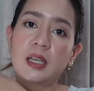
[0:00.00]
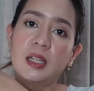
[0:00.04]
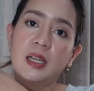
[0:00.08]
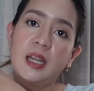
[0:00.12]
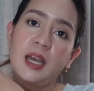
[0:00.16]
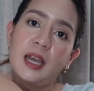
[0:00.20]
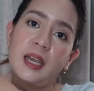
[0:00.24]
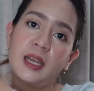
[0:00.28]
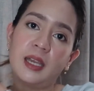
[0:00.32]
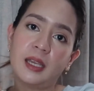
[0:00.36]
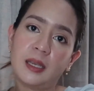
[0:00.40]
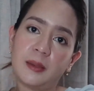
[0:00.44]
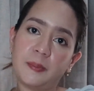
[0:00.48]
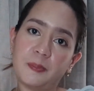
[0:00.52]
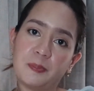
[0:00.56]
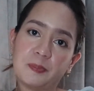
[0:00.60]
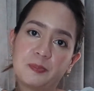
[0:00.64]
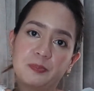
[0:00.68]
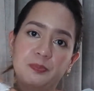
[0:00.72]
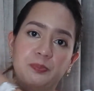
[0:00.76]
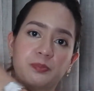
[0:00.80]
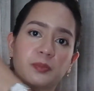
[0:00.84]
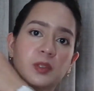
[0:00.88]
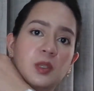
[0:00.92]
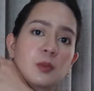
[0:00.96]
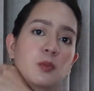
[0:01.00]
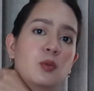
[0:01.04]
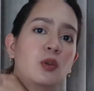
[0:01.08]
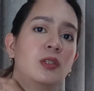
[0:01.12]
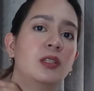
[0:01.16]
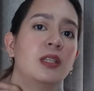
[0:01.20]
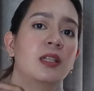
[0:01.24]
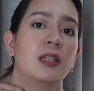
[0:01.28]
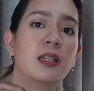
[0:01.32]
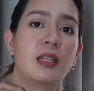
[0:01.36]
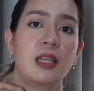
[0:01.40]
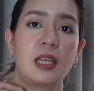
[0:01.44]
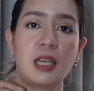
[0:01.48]
and I put
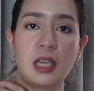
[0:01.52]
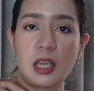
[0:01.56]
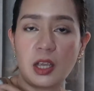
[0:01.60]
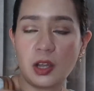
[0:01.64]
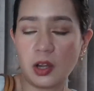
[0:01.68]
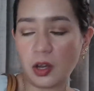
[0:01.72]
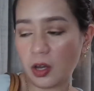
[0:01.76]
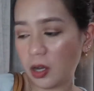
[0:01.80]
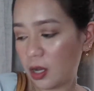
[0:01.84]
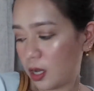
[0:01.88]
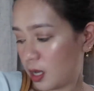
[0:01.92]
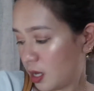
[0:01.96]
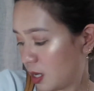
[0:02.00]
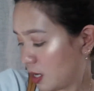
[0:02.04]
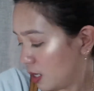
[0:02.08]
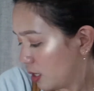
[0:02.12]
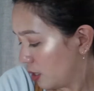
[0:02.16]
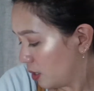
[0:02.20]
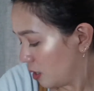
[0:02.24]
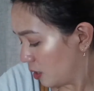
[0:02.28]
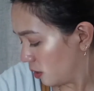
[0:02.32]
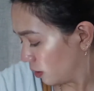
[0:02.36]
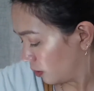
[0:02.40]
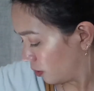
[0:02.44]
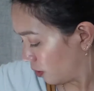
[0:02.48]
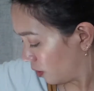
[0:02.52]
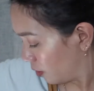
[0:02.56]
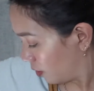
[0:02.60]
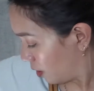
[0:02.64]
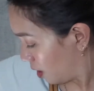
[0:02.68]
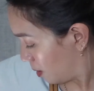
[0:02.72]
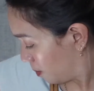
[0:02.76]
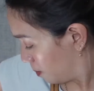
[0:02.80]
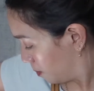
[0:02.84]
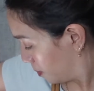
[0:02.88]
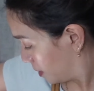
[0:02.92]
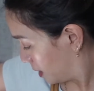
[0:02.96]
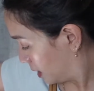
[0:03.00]
it here,
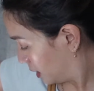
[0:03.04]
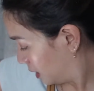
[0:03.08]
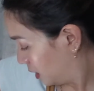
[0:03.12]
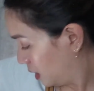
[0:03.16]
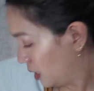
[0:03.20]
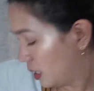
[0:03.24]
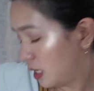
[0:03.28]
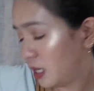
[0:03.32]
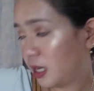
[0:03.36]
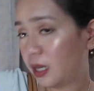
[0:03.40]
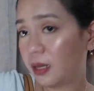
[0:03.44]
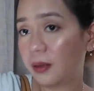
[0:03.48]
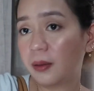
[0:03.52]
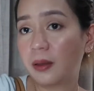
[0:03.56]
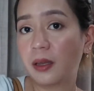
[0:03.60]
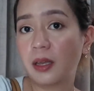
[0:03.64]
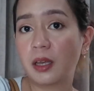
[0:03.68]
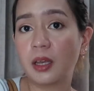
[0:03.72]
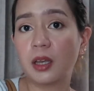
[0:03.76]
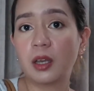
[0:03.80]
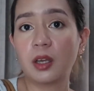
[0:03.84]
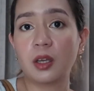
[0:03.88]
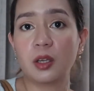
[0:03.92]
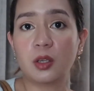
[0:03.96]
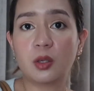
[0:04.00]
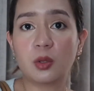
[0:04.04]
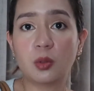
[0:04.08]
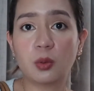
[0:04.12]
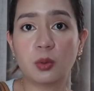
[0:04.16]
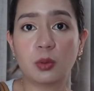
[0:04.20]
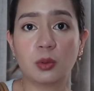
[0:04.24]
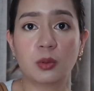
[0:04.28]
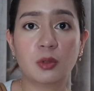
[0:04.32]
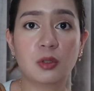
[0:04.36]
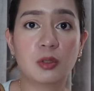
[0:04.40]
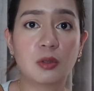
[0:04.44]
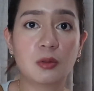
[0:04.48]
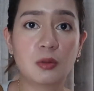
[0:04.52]
nagro-rub kasi
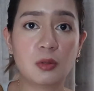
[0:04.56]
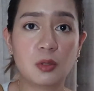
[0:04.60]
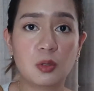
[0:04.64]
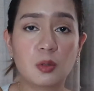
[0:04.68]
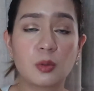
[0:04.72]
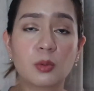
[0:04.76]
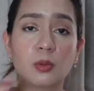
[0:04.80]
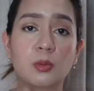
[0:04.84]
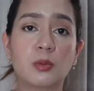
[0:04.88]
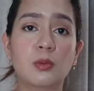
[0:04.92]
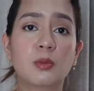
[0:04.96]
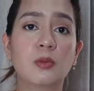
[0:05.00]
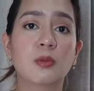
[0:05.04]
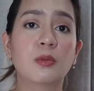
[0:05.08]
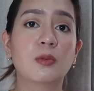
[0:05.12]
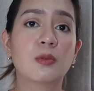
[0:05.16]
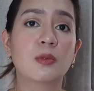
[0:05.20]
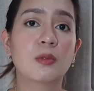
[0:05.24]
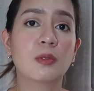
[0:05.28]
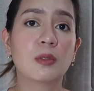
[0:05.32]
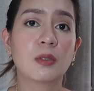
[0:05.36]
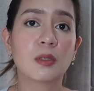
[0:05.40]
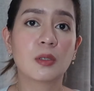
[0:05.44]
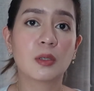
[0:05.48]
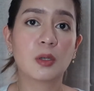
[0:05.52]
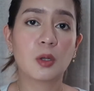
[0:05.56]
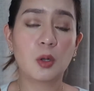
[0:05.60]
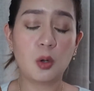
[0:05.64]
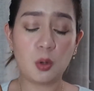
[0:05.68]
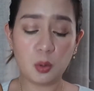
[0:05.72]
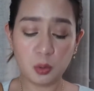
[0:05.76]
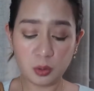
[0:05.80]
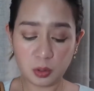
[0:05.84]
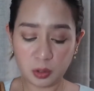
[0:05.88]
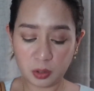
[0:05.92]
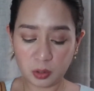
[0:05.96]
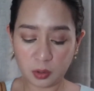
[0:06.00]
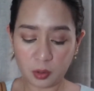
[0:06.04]
yung
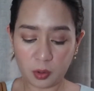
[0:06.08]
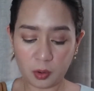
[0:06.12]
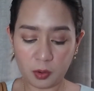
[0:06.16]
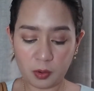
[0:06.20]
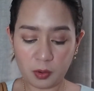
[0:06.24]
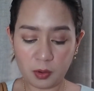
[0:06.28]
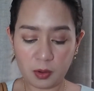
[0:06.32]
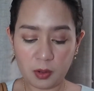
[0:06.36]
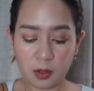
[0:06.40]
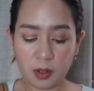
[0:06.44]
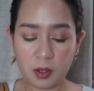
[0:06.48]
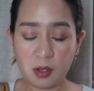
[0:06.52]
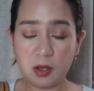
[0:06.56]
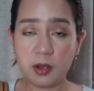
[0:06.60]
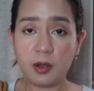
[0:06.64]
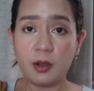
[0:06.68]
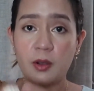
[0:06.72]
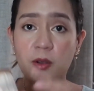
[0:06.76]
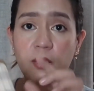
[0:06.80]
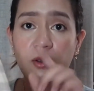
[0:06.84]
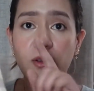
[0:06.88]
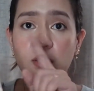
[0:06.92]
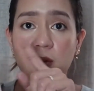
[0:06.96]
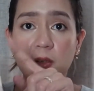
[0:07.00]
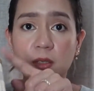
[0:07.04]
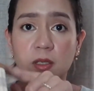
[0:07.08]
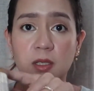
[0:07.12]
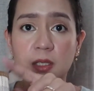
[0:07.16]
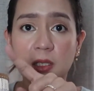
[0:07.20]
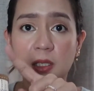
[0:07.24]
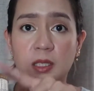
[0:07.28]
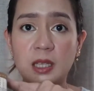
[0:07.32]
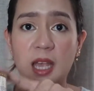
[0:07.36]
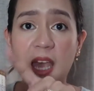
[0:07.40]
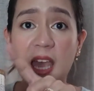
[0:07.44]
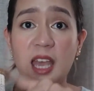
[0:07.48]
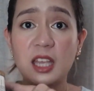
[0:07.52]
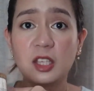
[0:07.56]
clothes ko
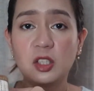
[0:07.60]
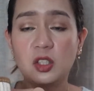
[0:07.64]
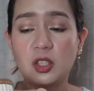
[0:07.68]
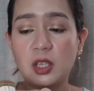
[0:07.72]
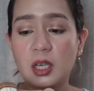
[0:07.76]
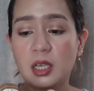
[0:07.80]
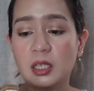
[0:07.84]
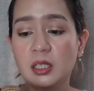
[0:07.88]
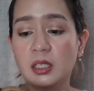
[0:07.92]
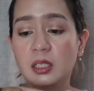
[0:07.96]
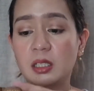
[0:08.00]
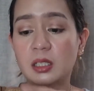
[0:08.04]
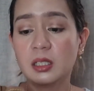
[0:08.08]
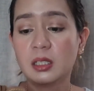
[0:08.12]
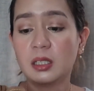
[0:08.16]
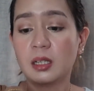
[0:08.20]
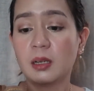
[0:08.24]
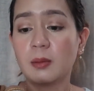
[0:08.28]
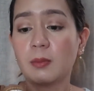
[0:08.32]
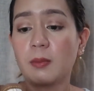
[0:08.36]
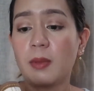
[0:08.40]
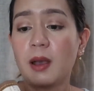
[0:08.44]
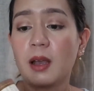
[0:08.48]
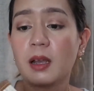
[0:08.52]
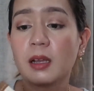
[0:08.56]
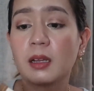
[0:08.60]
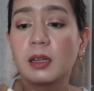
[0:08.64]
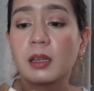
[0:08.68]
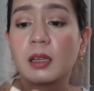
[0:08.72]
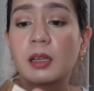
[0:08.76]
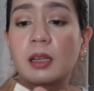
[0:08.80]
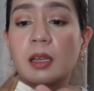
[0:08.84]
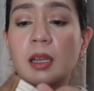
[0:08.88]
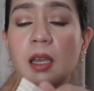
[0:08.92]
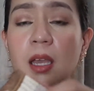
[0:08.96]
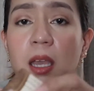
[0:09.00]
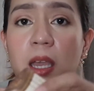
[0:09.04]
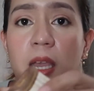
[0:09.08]
sa edges ng bag.
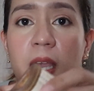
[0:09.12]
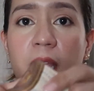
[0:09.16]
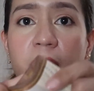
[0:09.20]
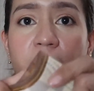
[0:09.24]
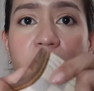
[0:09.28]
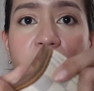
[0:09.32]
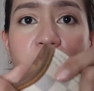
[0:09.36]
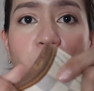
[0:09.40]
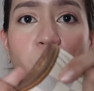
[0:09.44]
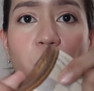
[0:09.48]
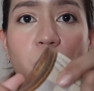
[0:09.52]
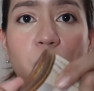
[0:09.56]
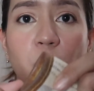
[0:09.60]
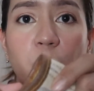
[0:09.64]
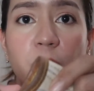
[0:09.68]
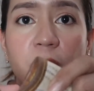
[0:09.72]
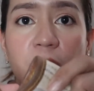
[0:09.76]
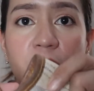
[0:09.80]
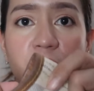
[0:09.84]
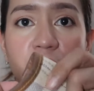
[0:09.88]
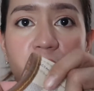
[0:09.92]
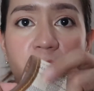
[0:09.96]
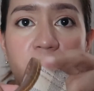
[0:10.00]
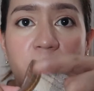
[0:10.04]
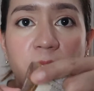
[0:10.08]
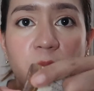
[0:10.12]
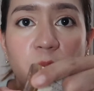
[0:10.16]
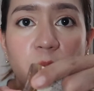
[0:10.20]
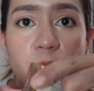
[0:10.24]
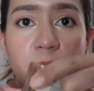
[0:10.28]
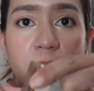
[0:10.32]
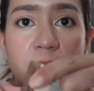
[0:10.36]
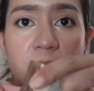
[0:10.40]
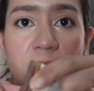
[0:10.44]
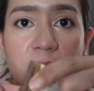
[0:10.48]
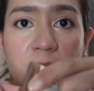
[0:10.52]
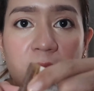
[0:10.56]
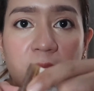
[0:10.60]
And I always try to
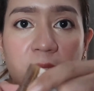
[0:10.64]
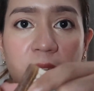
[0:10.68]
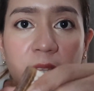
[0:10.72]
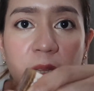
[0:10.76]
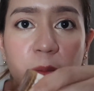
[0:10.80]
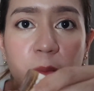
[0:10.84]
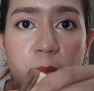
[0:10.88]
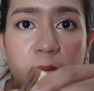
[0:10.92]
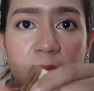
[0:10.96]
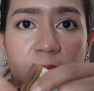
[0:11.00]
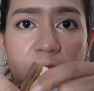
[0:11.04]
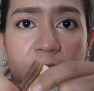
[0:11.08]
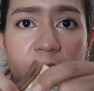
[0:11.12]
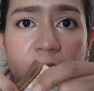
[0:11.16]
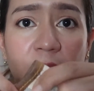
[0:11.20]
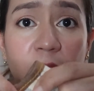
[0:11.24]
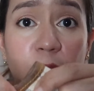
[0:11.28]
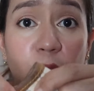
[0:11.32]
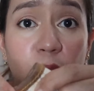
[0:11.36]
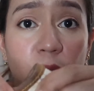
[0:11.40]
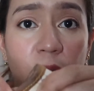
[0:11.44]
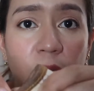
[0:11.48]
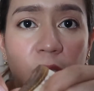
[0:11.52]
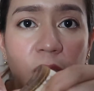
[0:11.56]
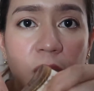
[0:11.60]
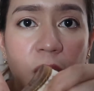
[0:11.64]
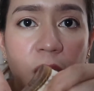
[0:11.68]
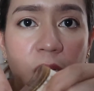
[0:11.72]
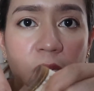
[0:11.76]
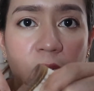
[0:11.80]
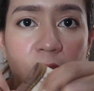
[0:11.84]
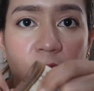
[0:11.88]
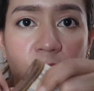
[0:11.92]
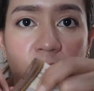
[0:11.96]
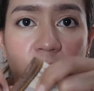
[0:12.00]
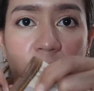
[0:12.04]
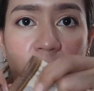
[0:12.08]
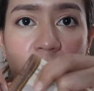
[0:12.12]
clean it, but ganito lang
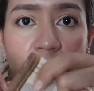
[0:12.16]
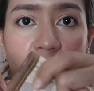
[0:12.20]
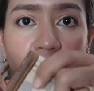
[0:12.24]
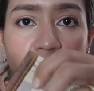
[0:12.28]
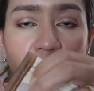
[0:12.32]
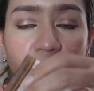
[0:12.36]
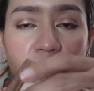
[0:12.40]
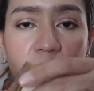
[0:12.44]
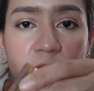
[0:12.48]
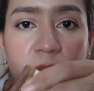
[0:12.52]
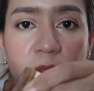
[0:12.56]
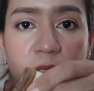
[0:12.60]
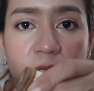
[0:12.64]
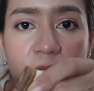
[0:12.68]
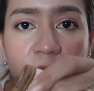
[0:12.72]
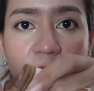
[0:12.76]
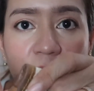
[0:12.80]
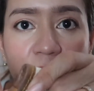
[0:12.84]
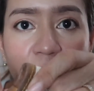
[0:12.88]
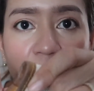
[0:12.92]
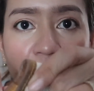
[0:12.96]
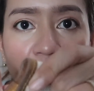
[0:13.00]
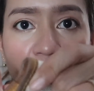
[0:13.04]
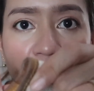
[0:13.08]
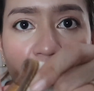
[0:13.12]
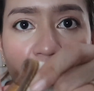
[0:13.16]
talaga siya. See?